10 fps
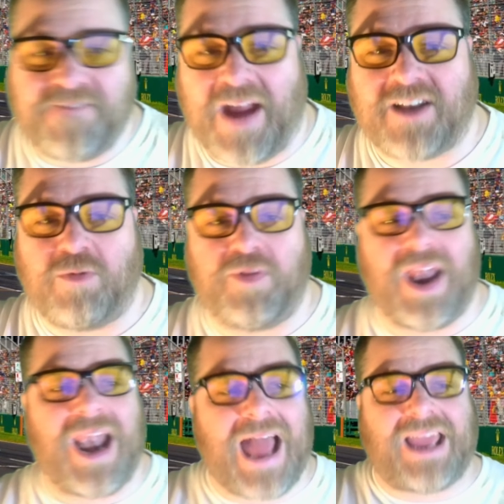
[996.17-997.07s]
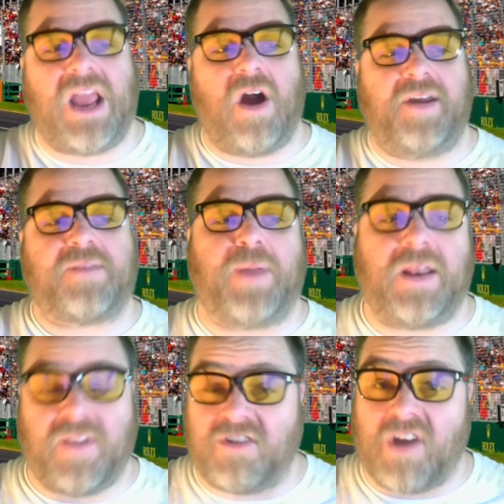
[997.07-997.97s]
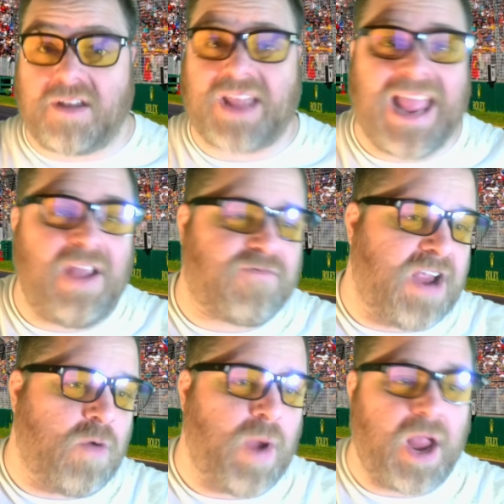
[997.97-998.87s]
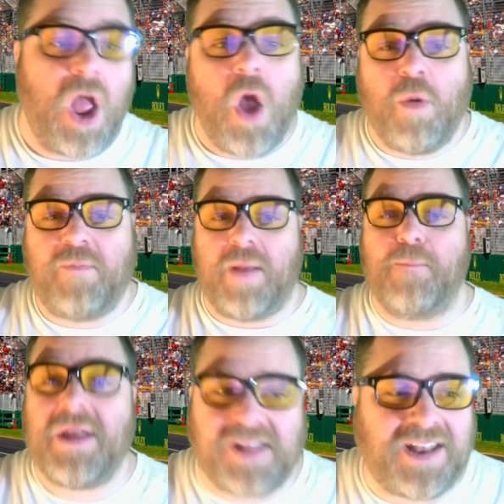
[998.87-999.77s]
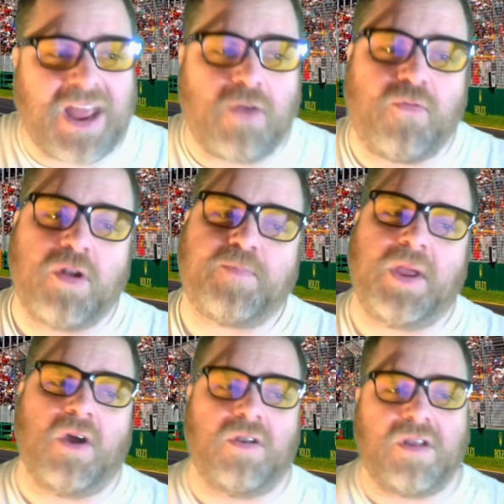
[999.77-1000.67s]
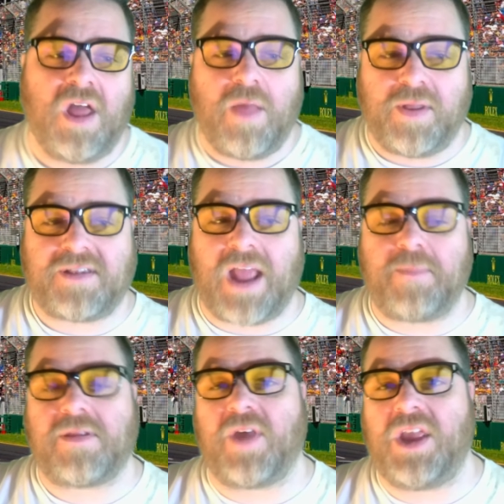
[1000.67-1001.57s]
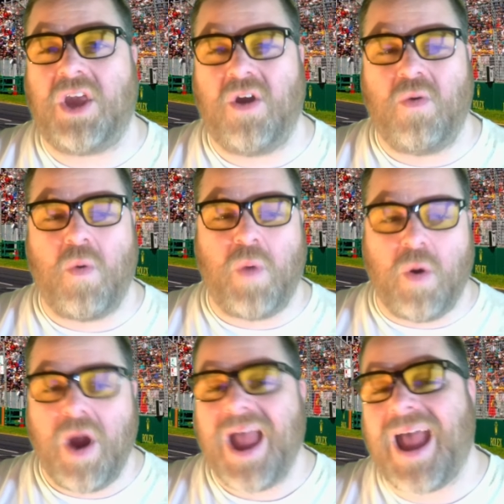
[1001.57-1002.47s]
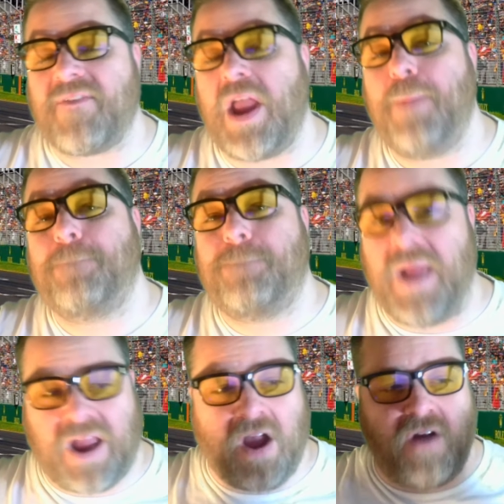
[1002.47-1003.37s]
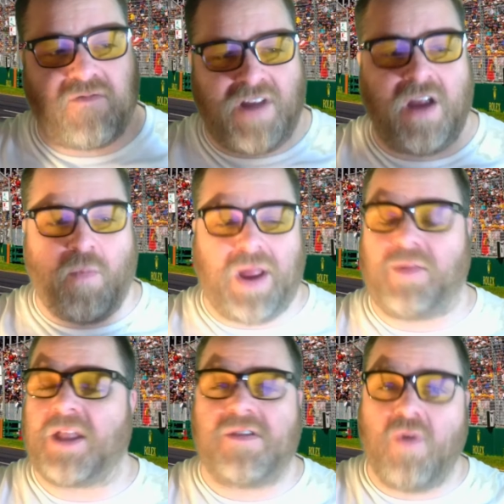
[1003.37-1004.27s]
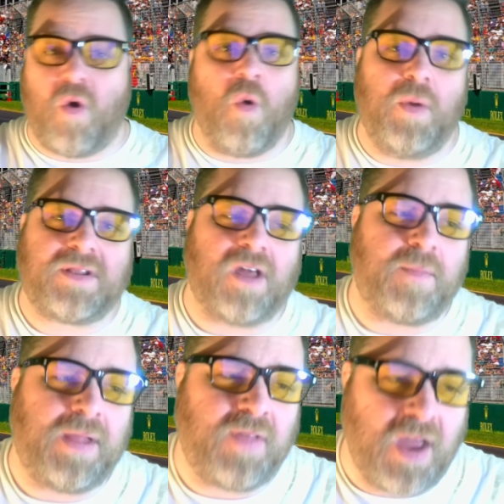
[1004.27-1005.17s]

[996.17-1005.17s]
factor with the lacking high speed than just a rear wing. We've been missing downforce beyond the steps, so that you will have a bigger rear wing. That's not always going to be the